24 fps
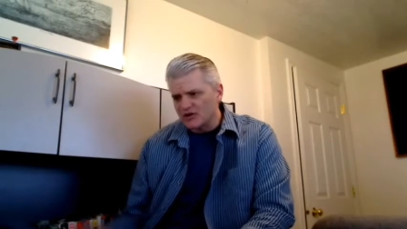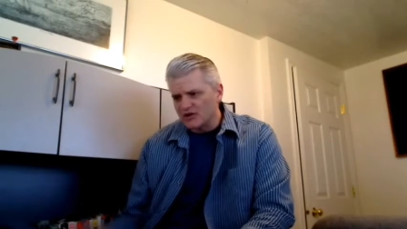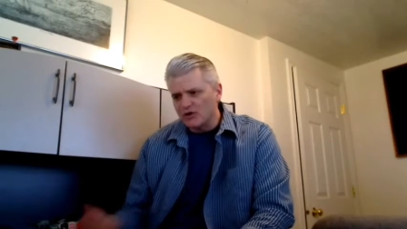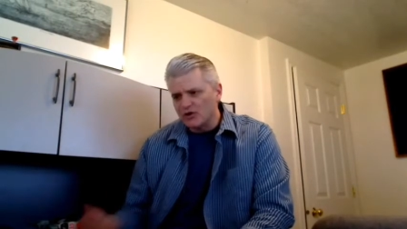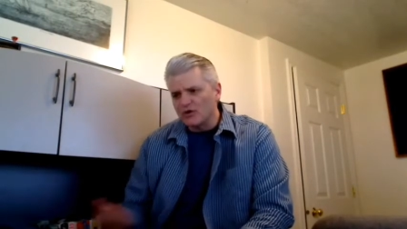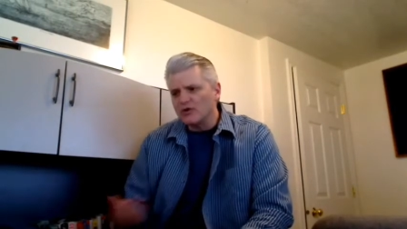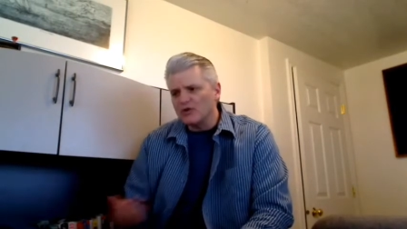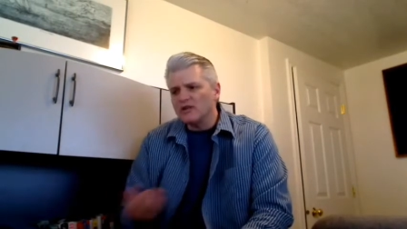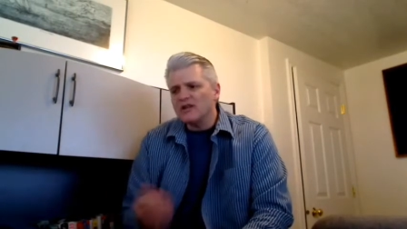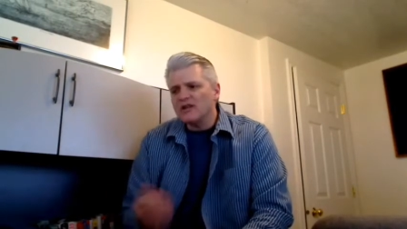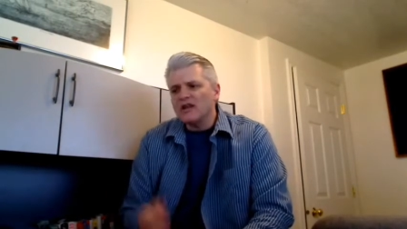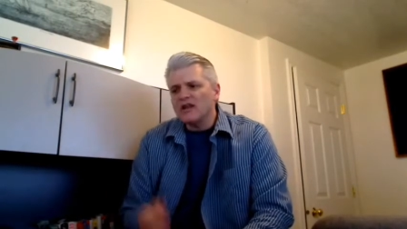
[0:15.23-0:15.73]

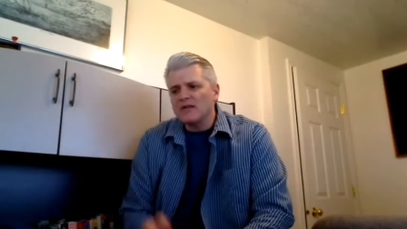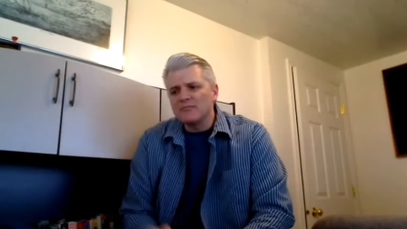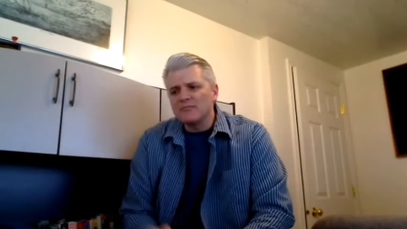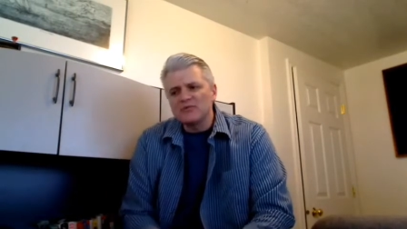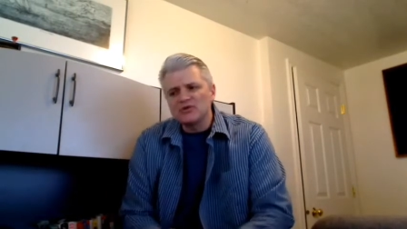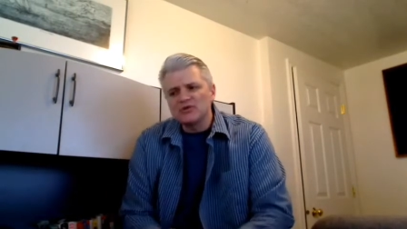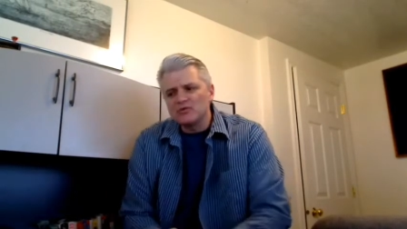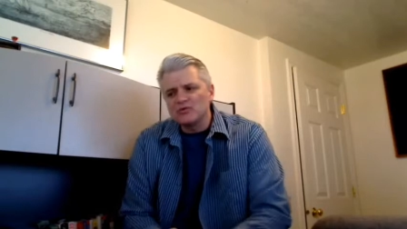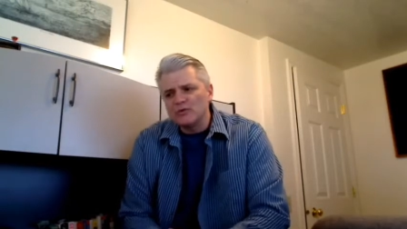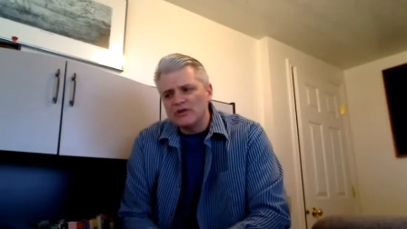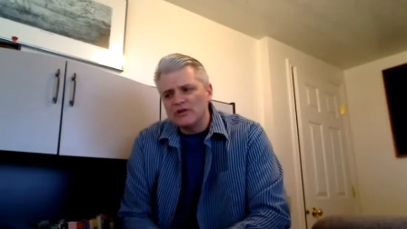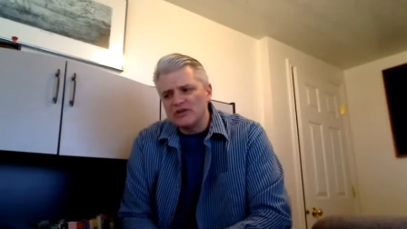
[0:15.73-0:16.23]
currently I'm
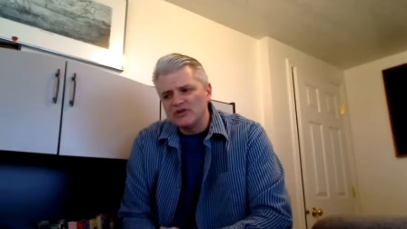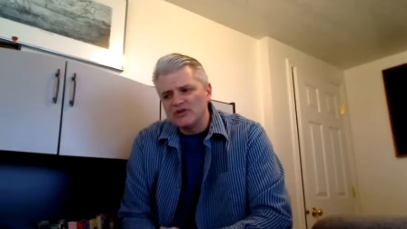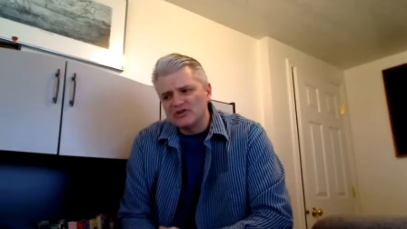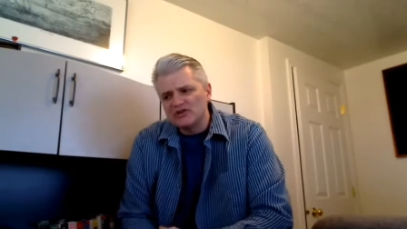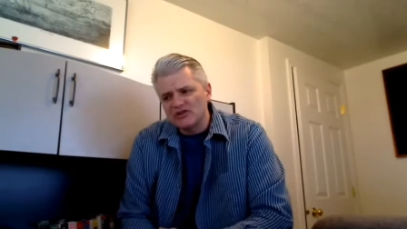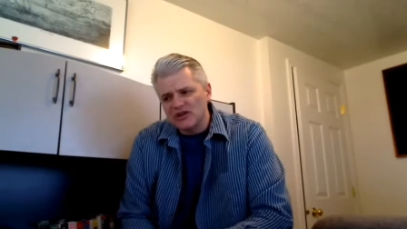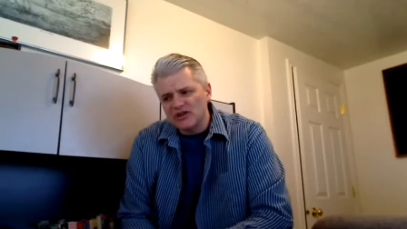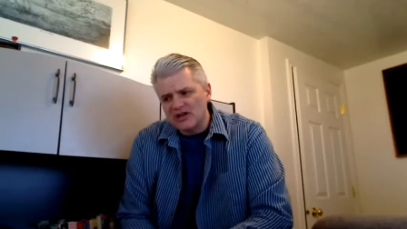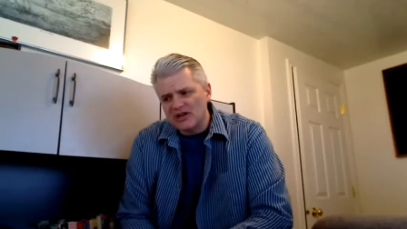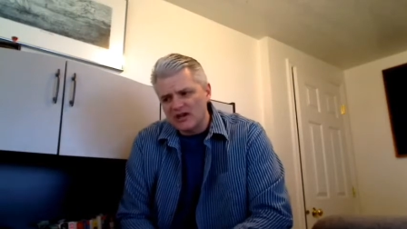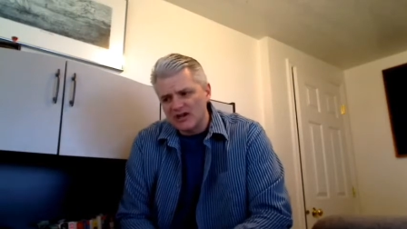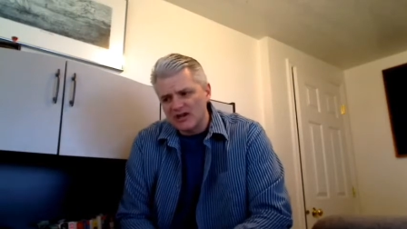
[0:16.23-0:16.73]
between
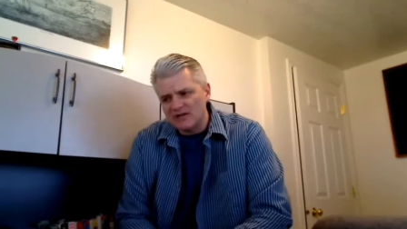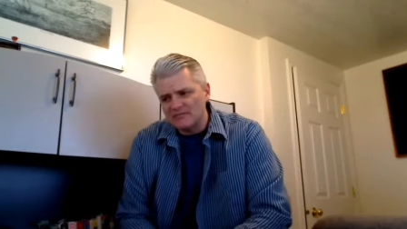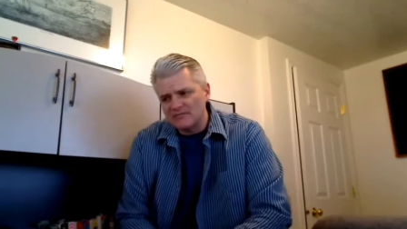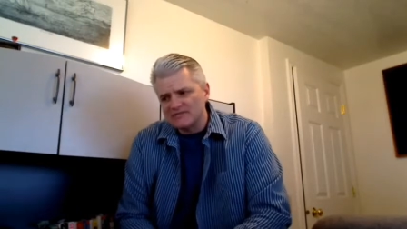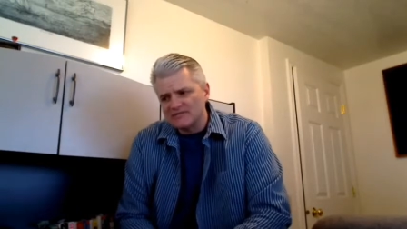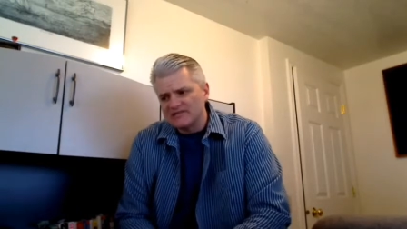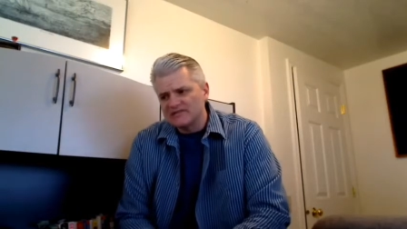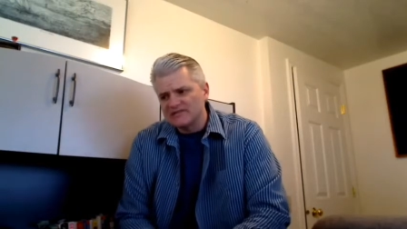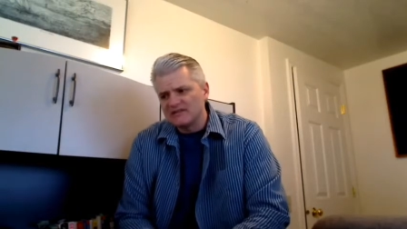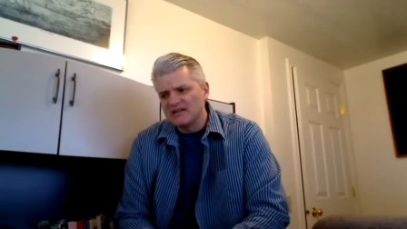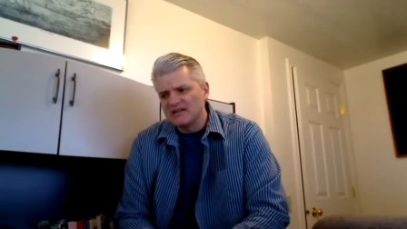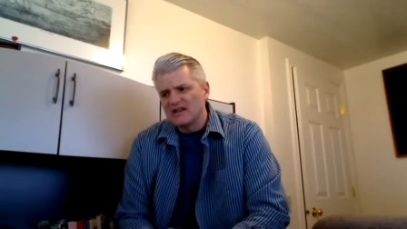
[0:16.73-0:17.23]

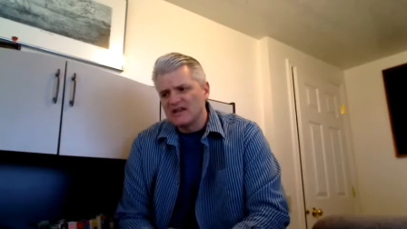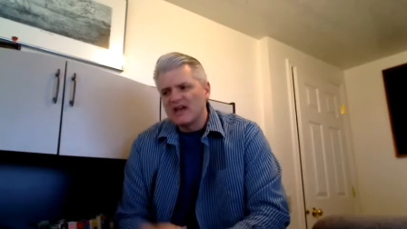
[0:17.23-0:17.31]
jobs.